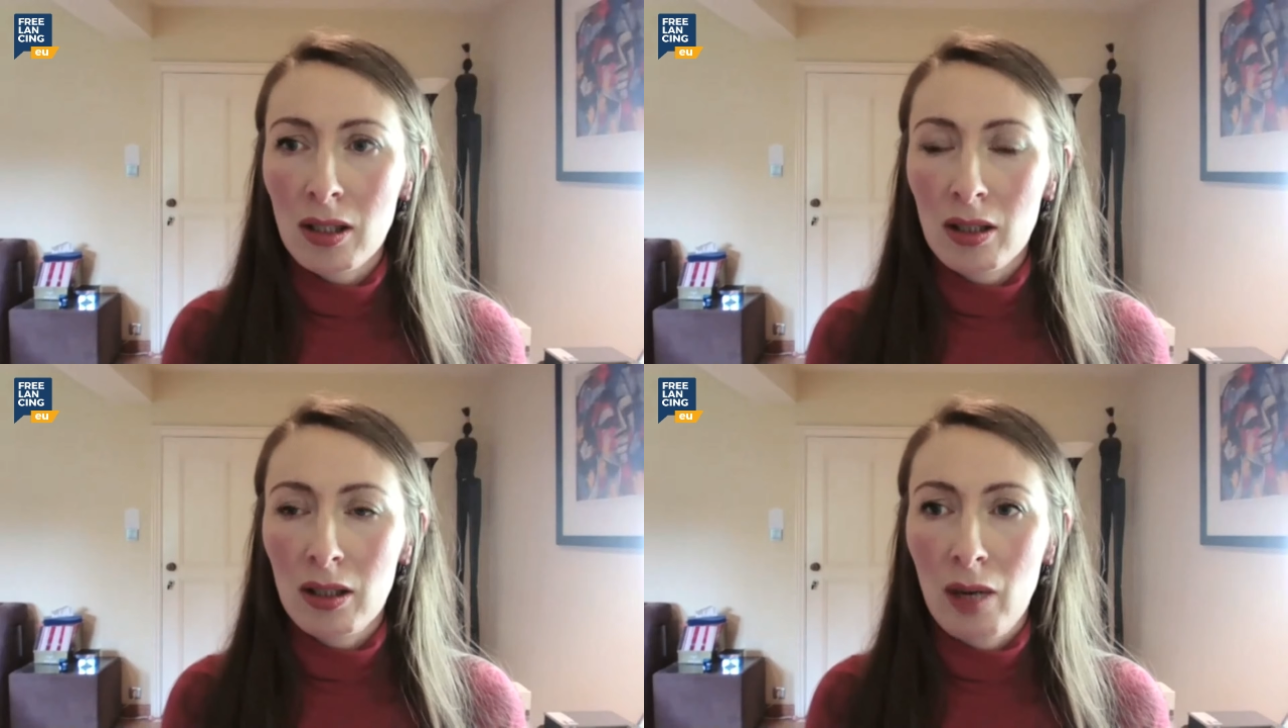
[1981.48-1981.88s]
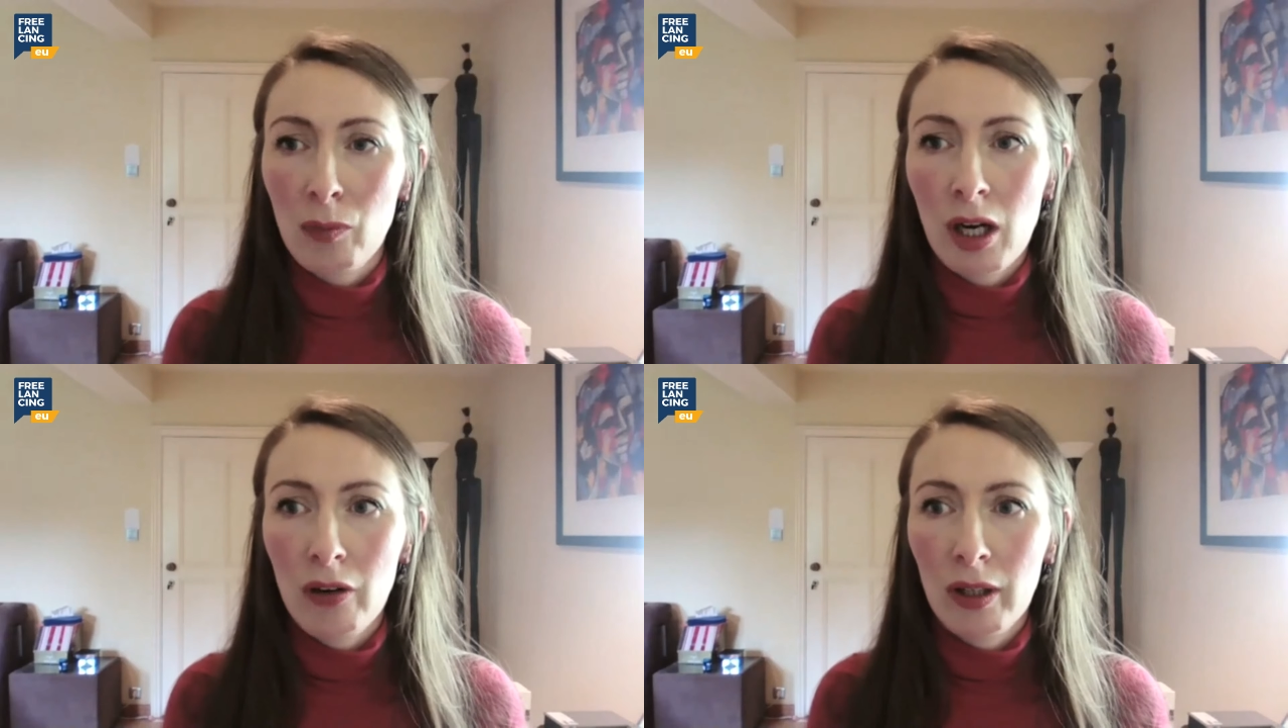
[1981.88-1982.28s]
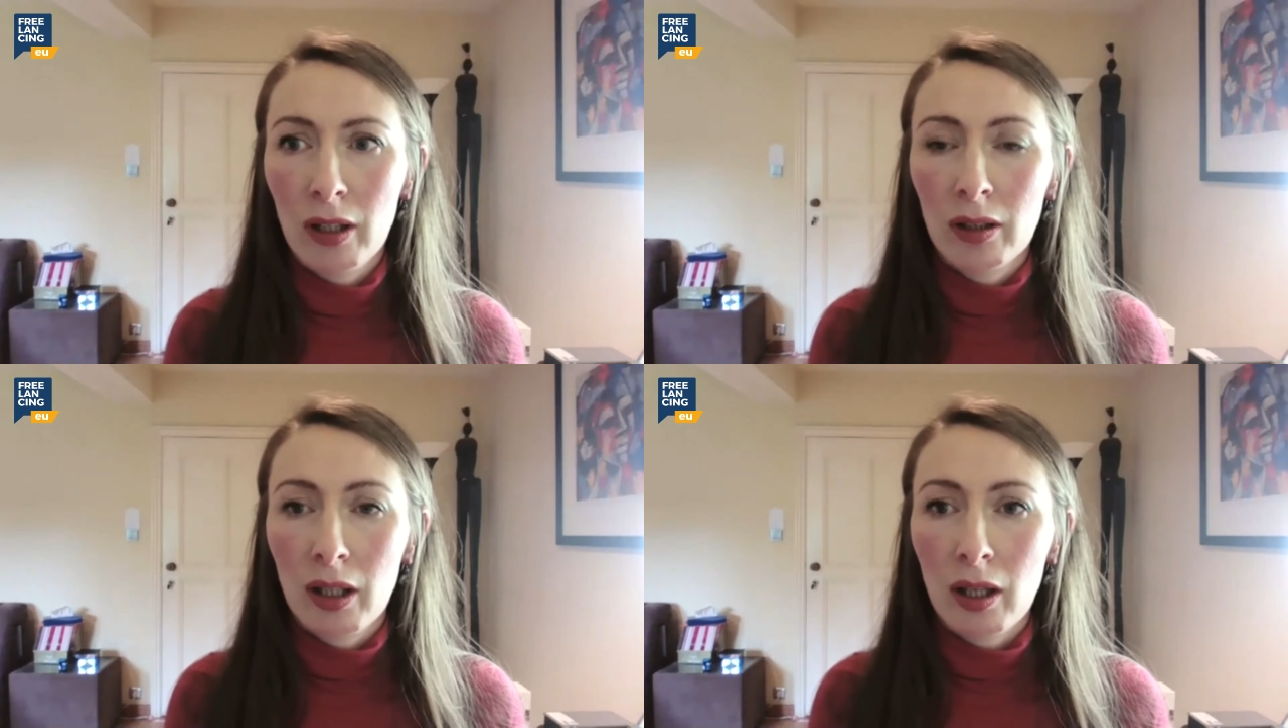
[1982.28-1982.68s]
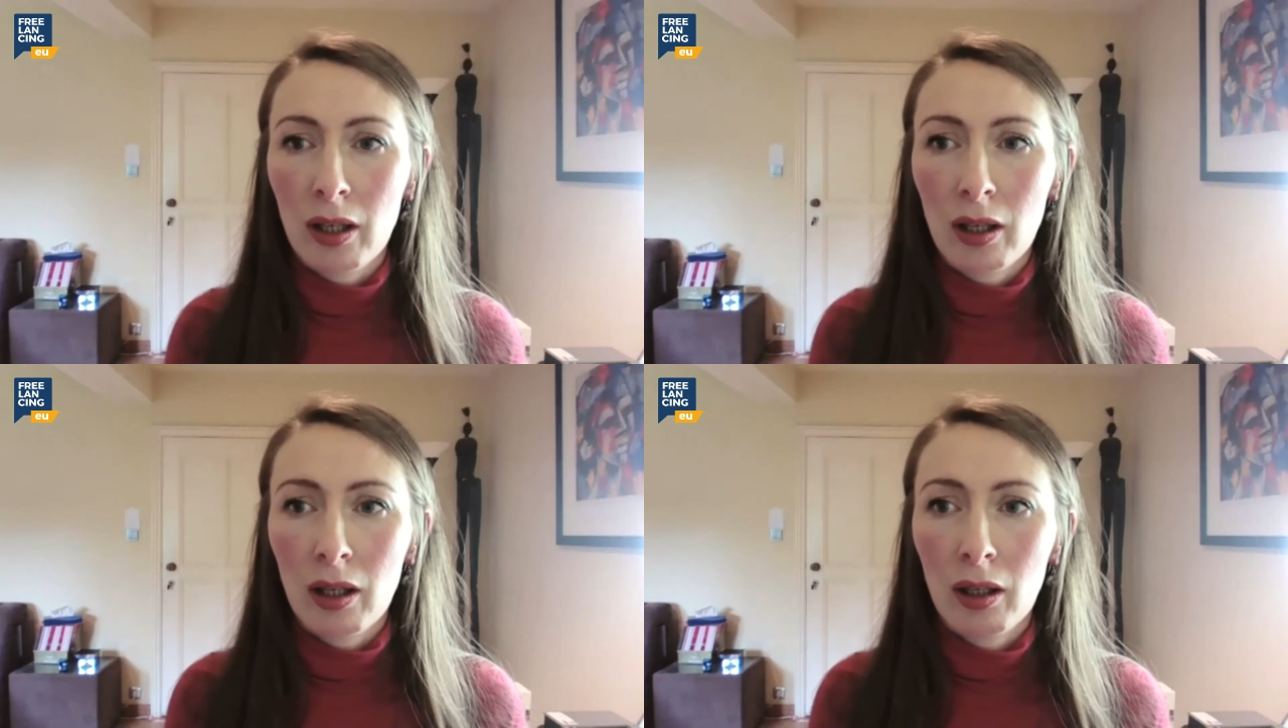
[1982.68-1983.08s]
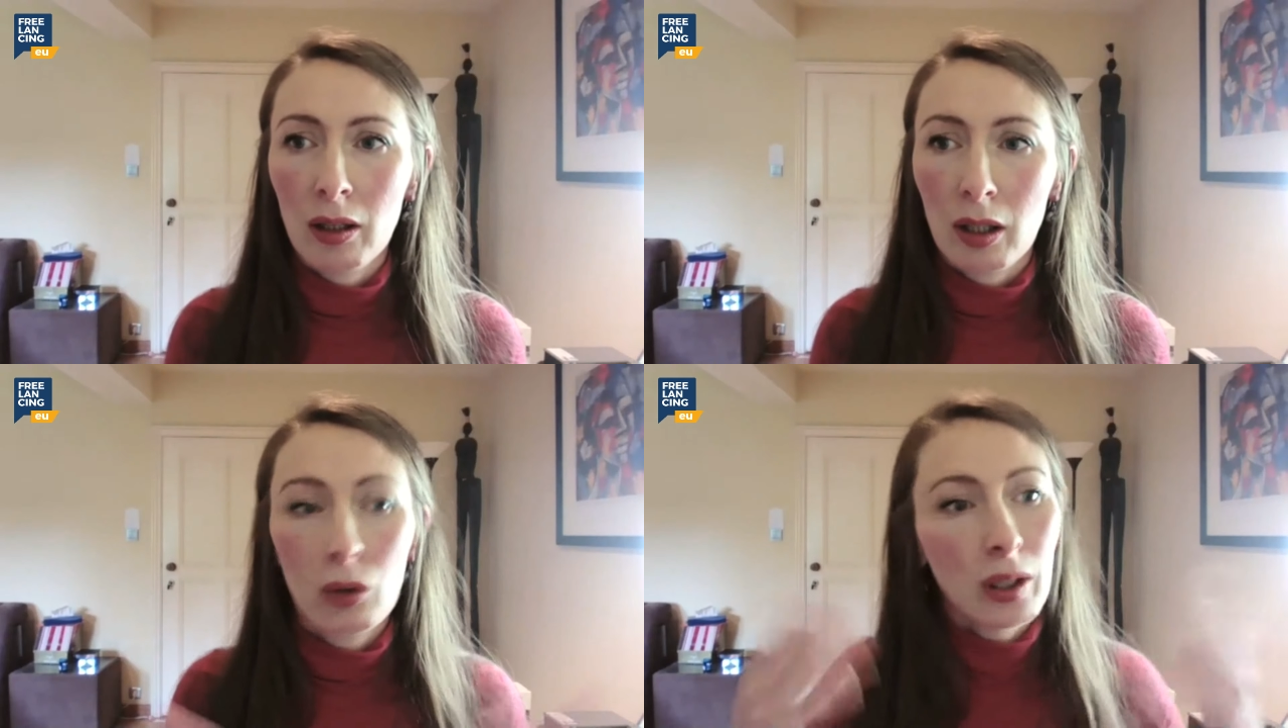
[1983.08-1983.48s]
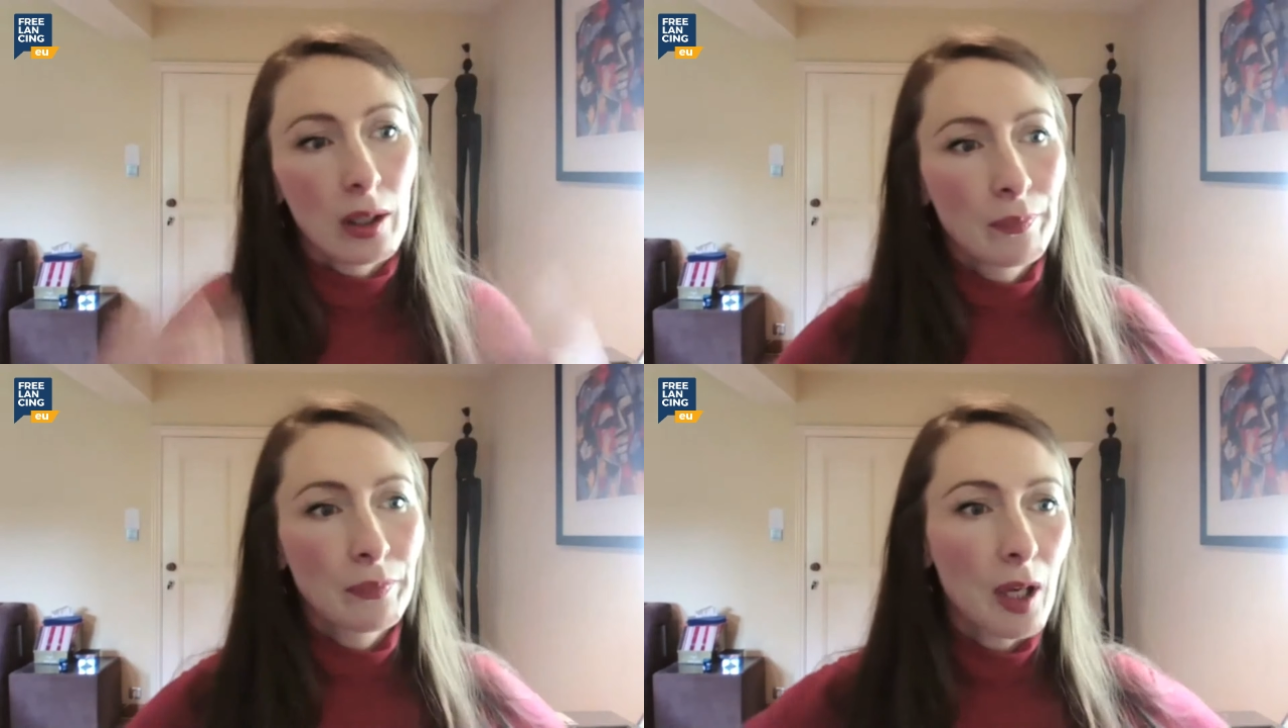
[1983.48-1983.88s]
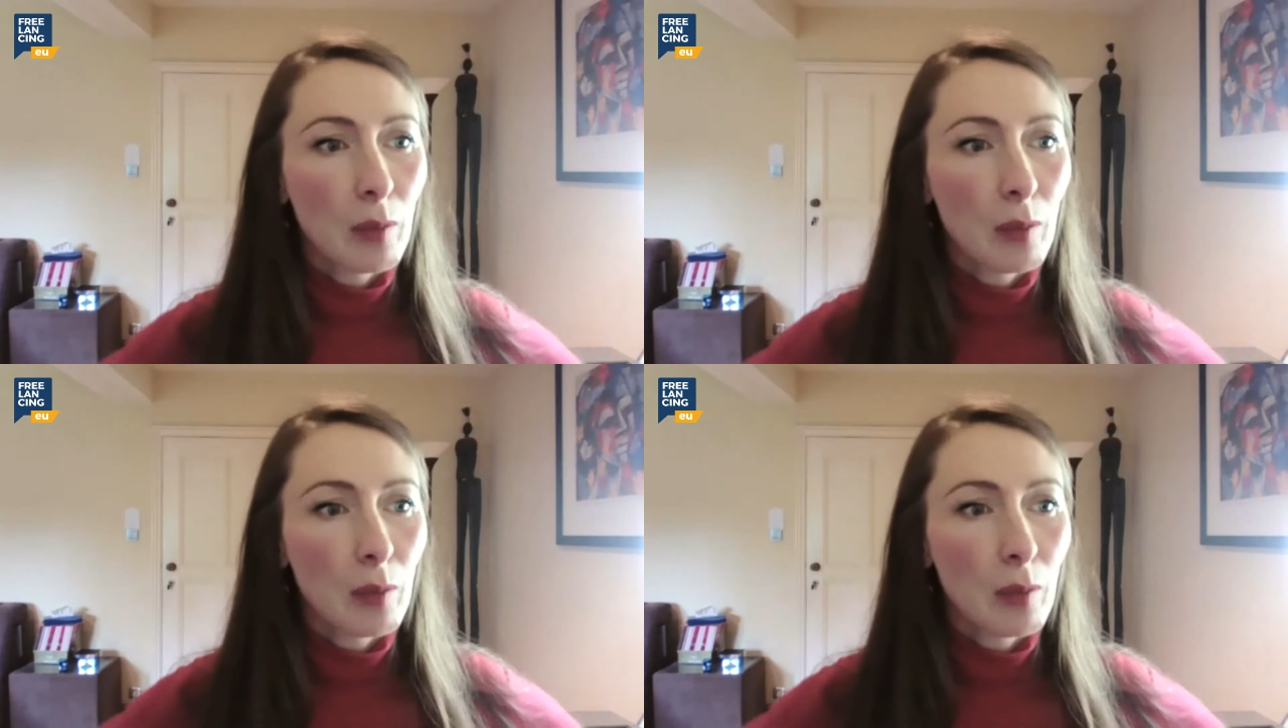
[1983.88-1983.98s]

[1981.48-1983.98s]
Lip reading: that I'm hiring, they like, okay,